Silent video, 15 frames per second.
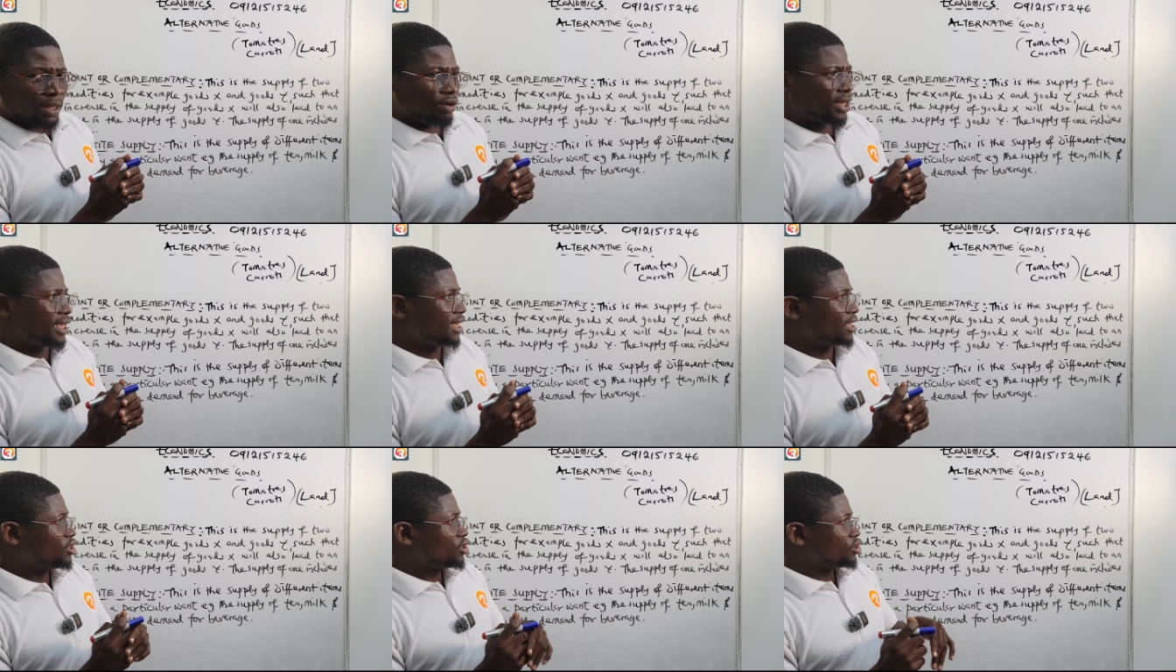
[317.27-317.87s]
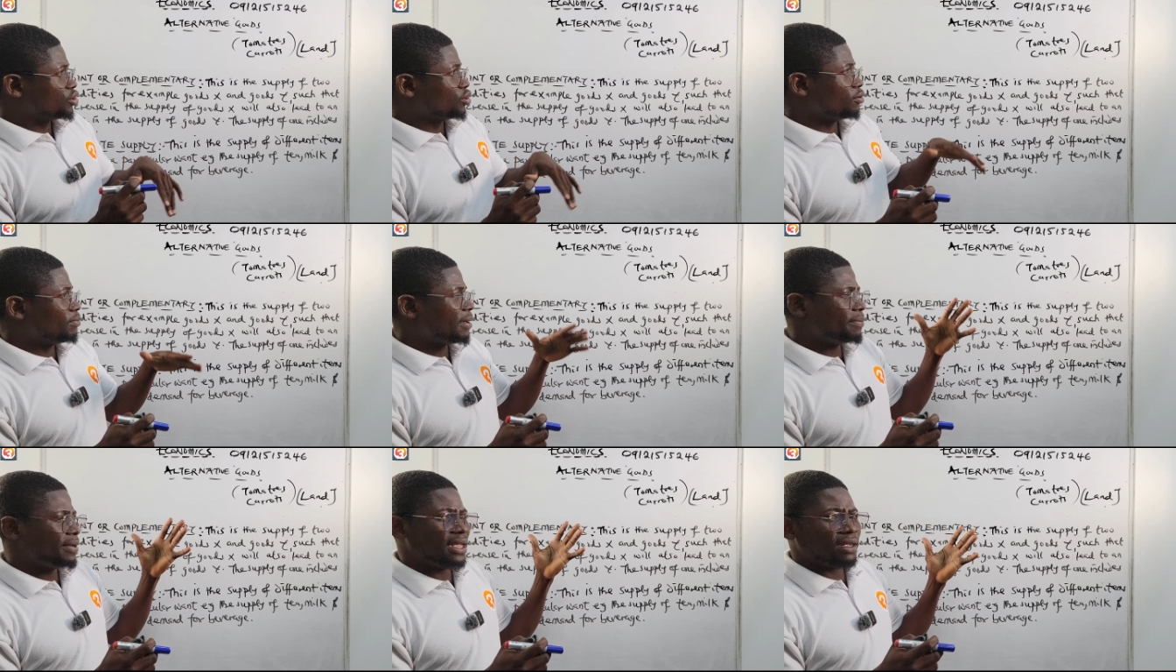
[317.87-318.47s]
Okay, so
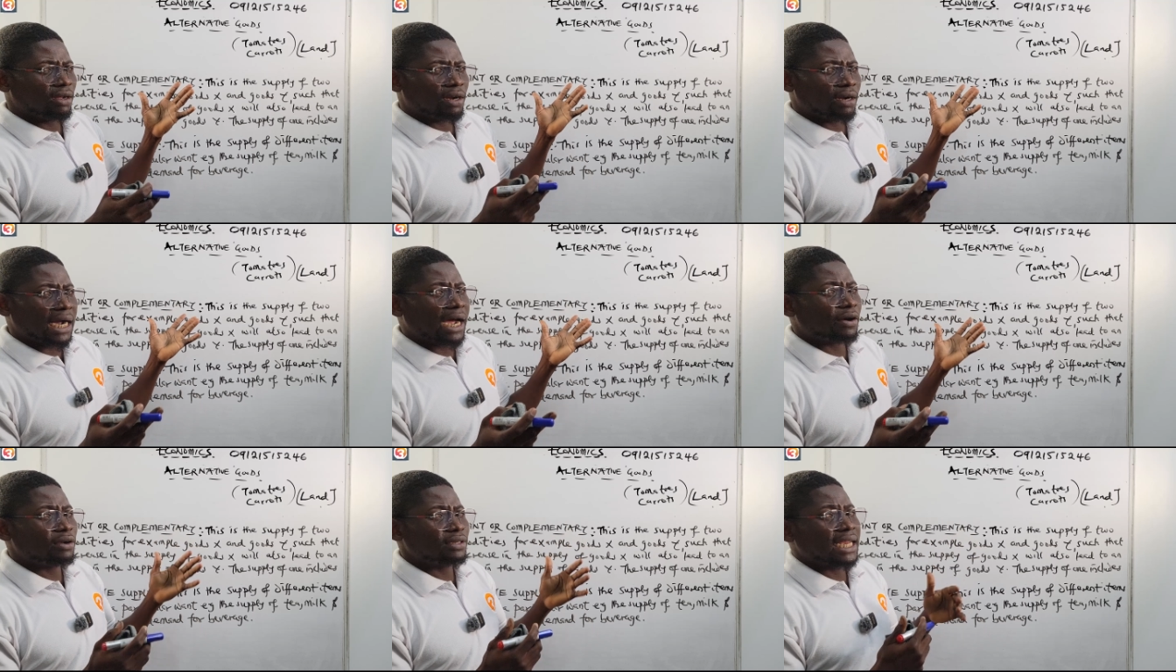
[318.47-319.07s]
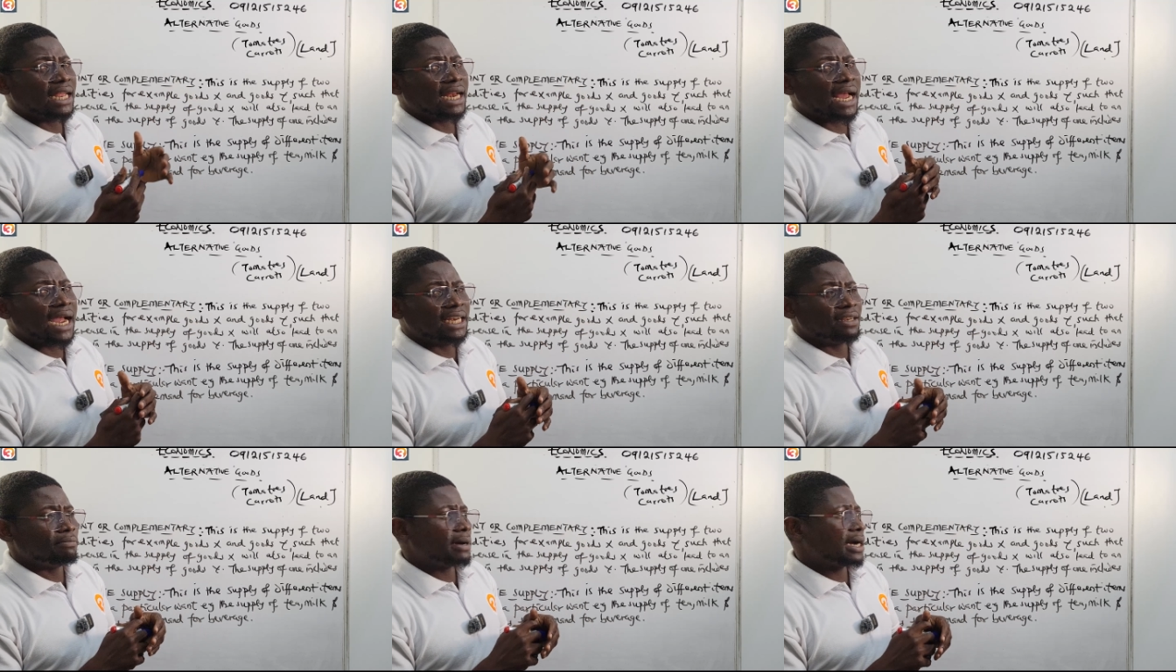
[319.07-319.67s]
maybe carrots are in
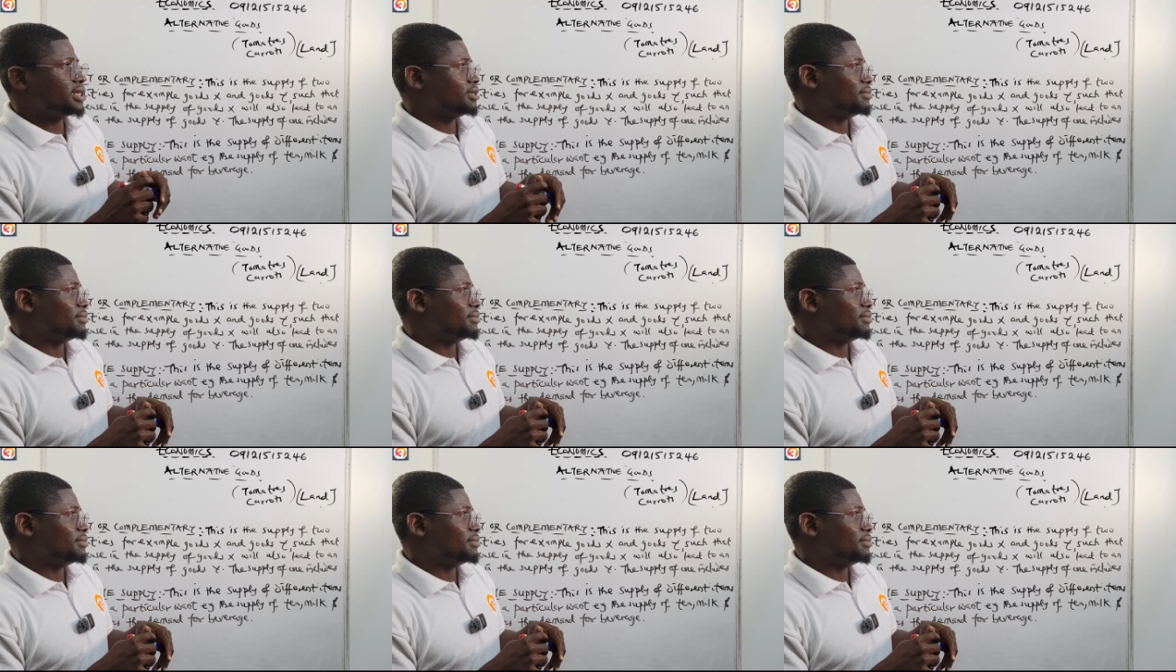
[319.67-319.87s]
high demand.